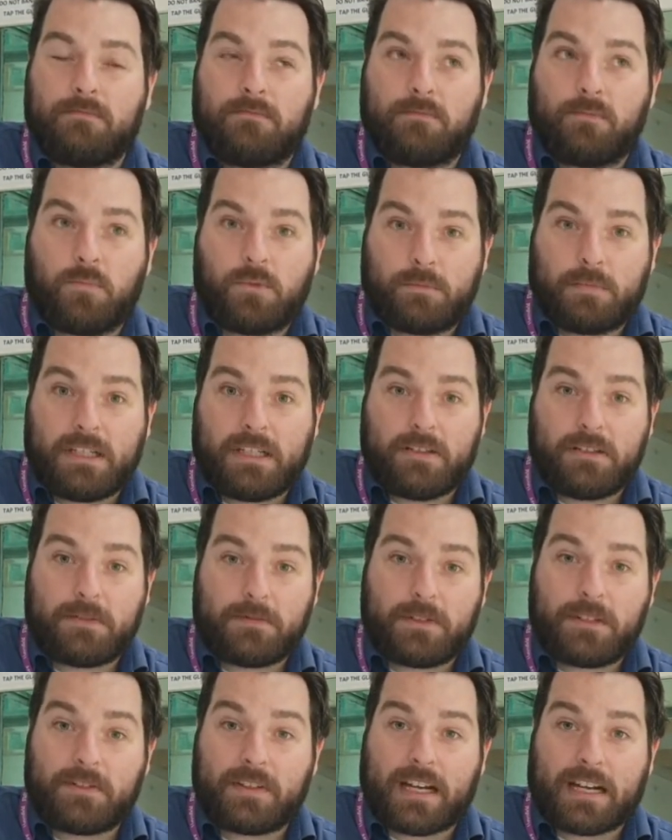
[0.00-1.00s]
would be
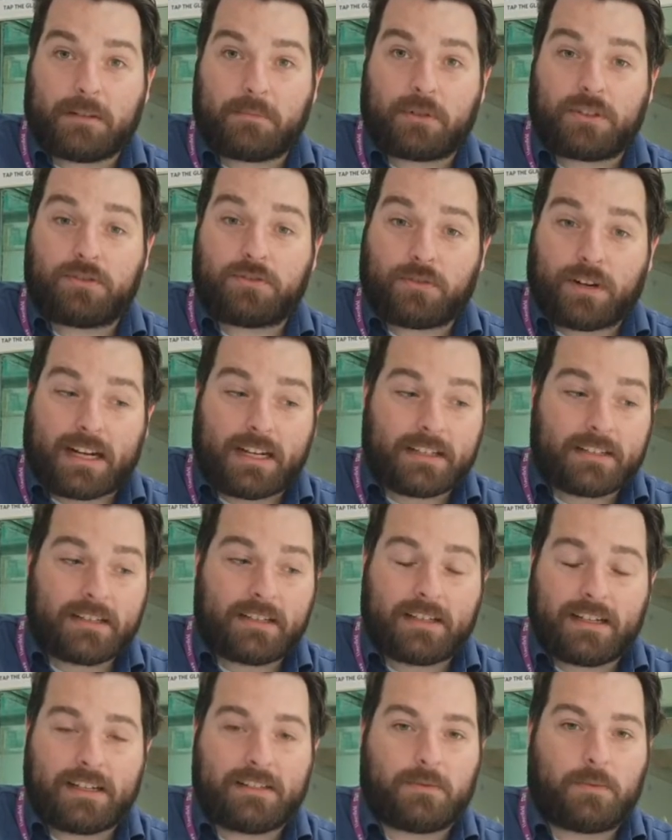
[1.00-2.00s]
useful if you had a
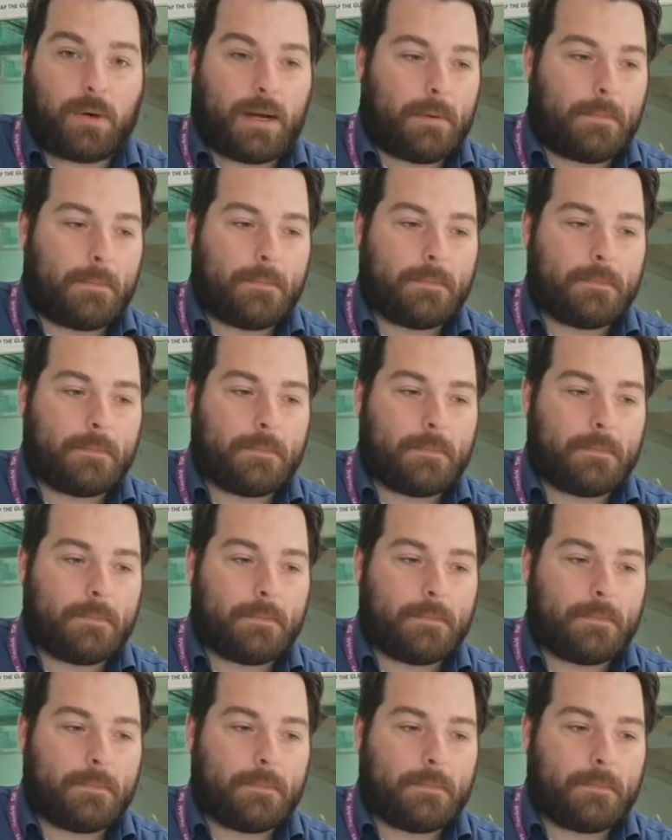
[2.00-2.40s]
protractor as well.